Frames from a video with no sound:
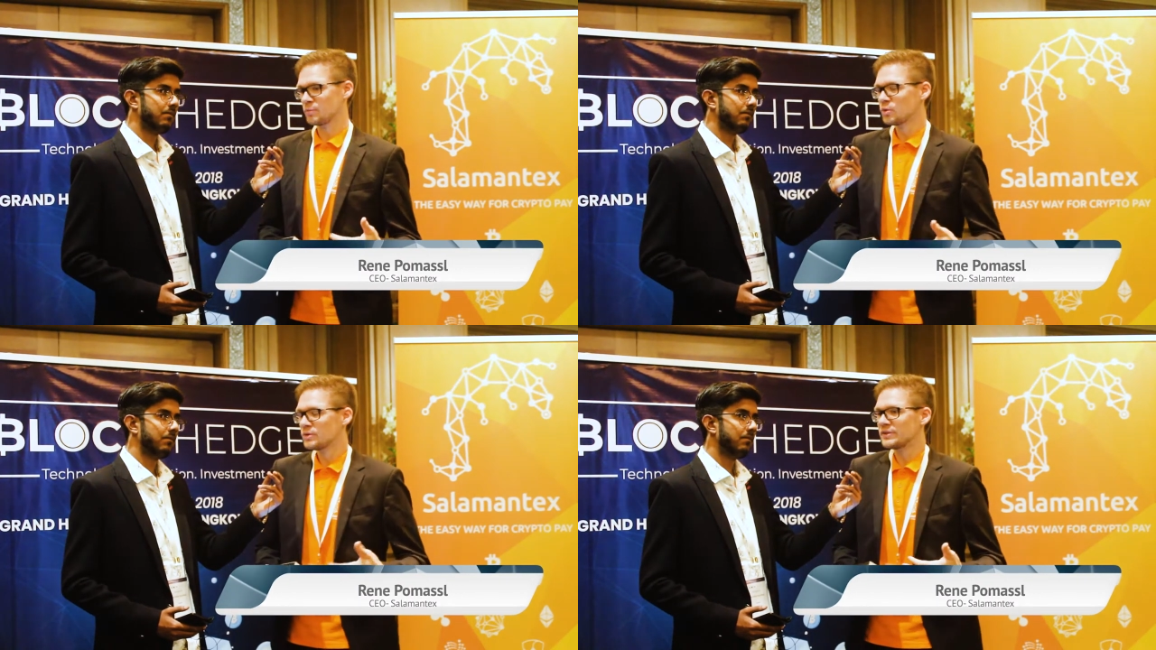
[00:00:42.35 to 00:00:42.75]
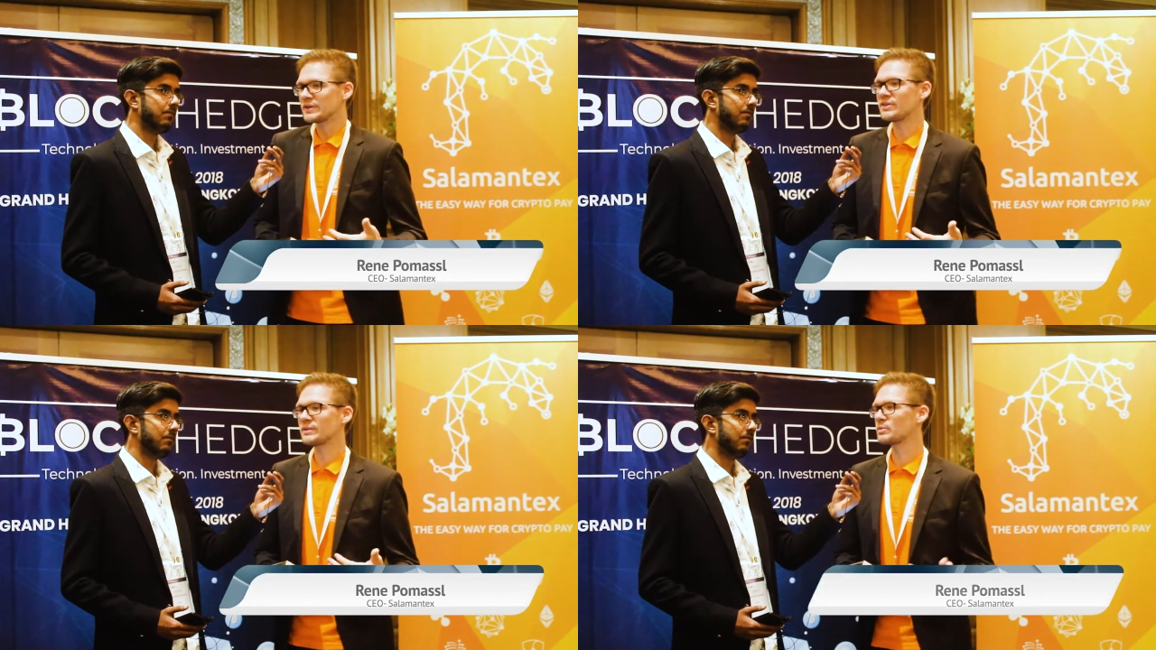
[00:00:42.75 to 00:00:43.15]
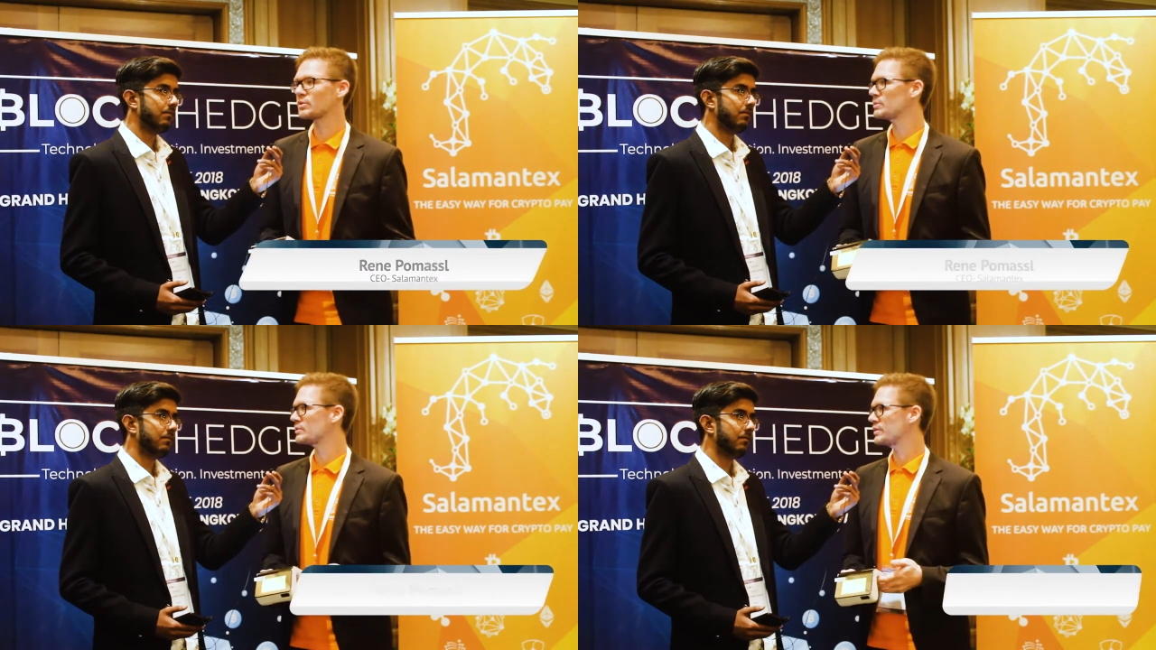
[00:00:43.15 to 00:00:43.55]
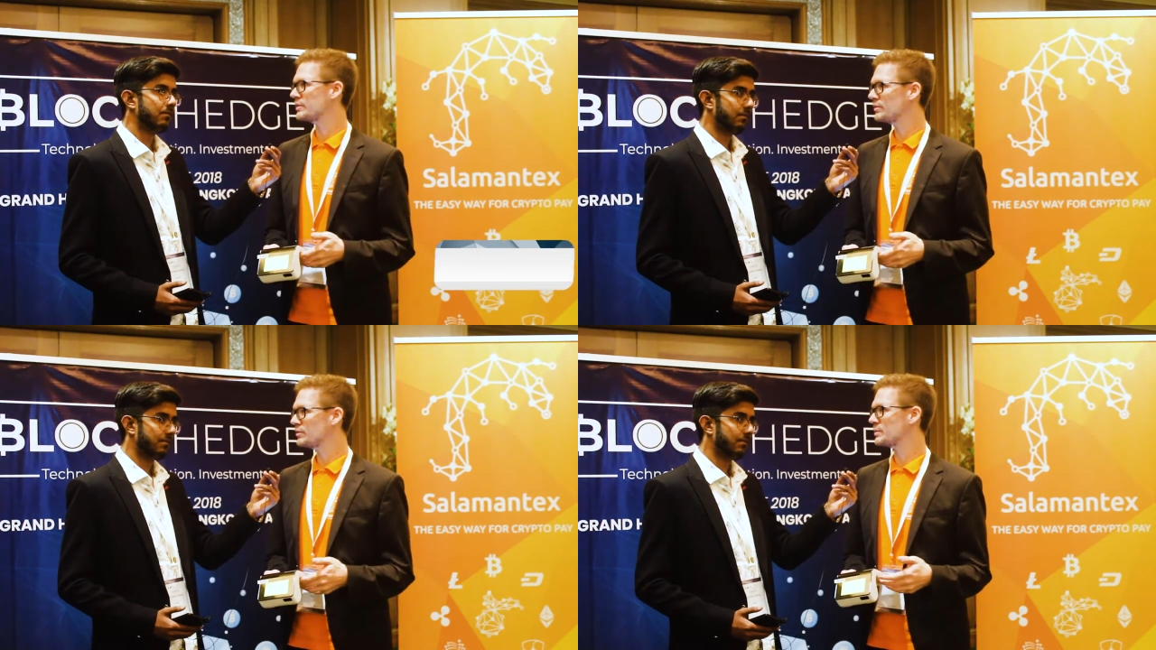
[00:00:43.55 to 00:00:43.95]
Speaker 1: wouldn't accept
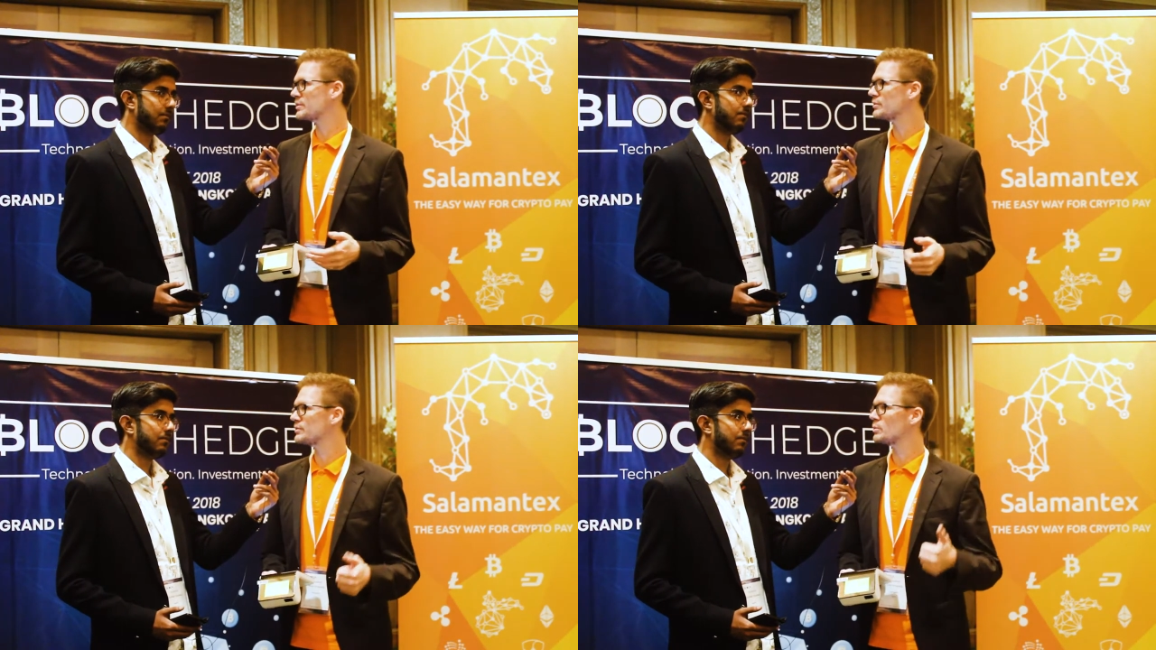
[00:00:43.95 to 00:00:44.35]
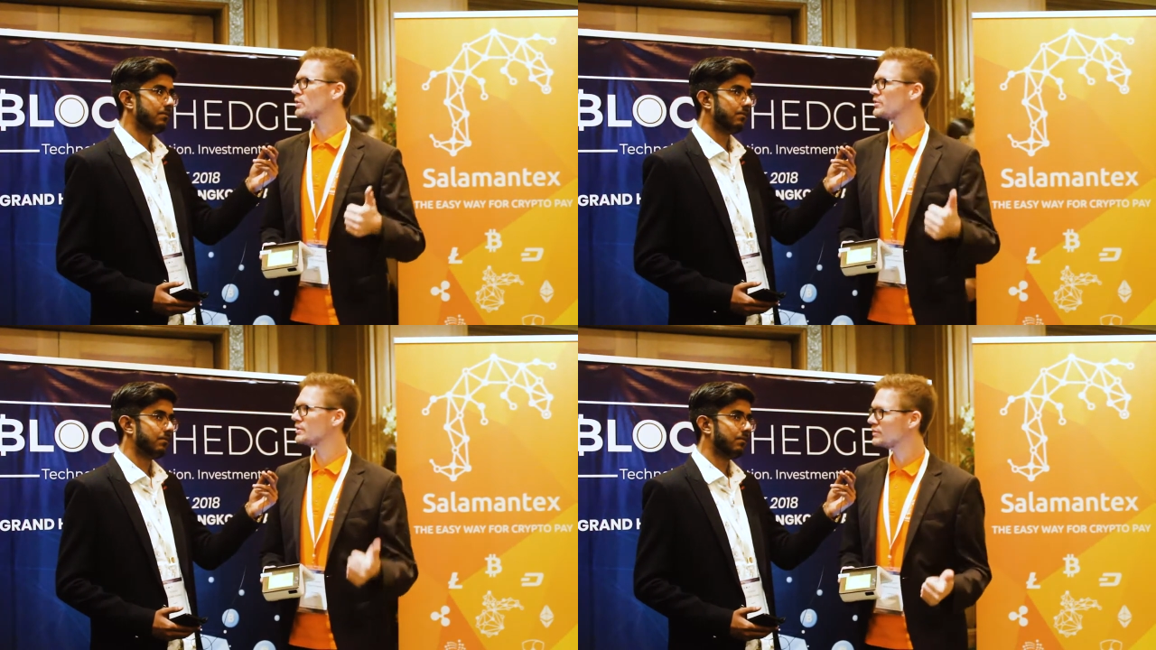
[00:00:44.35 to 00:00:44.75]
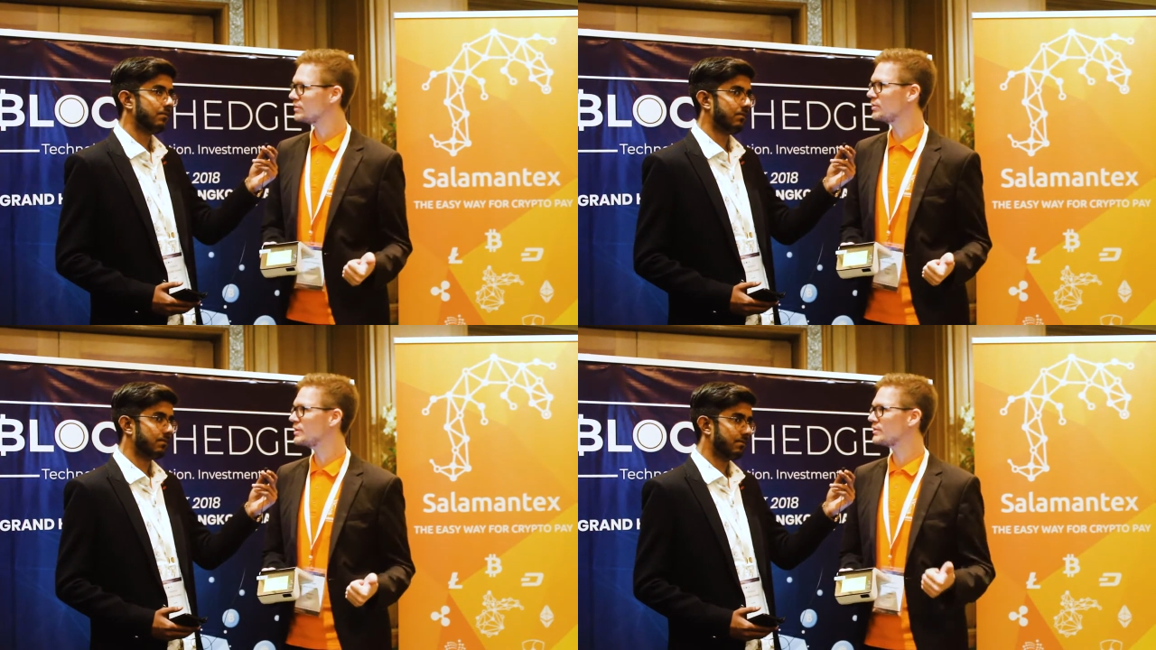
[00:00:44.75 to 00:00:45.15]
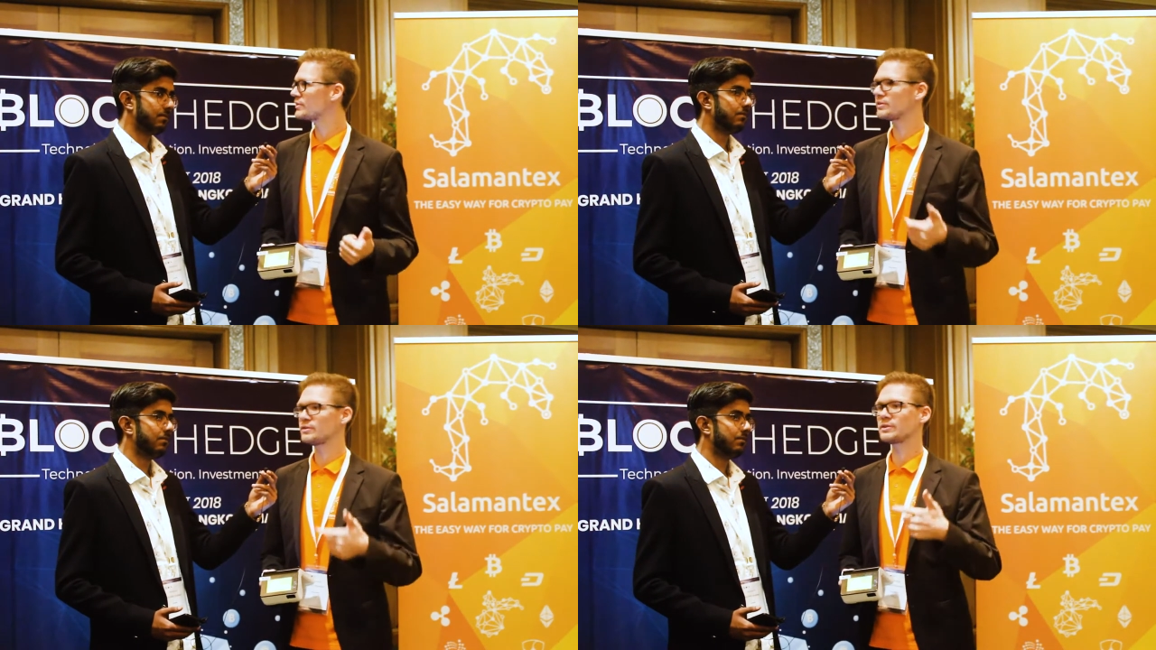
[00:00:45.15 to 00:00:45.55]
cryptocurrencies because of the volatility
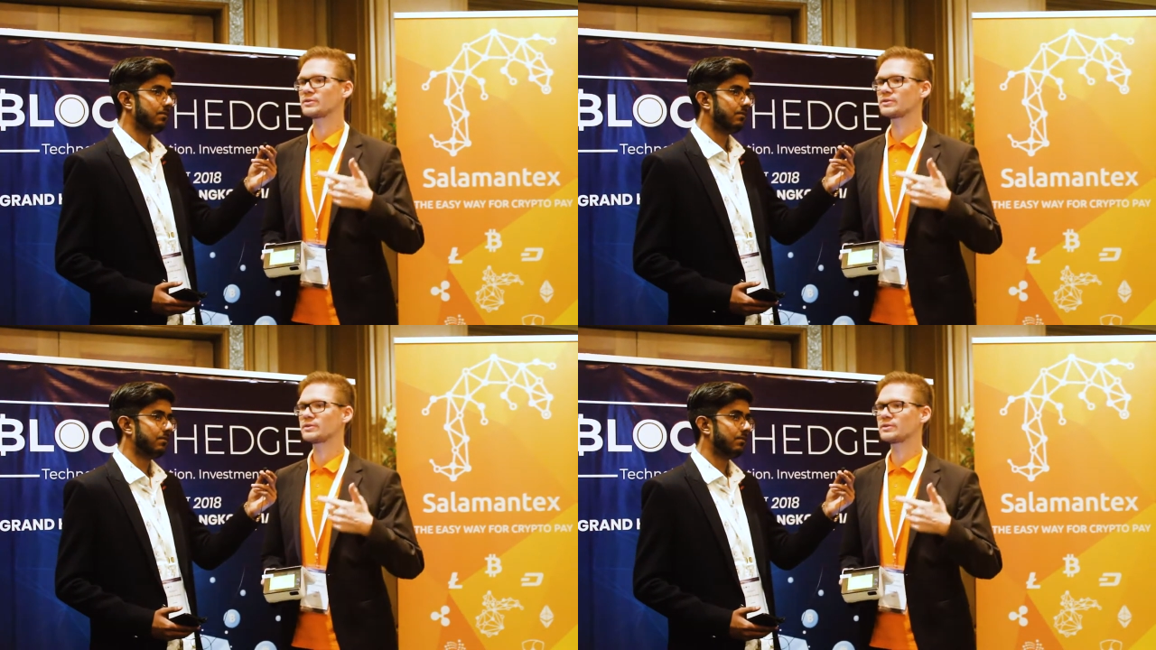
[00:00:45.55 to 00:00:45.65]
risks.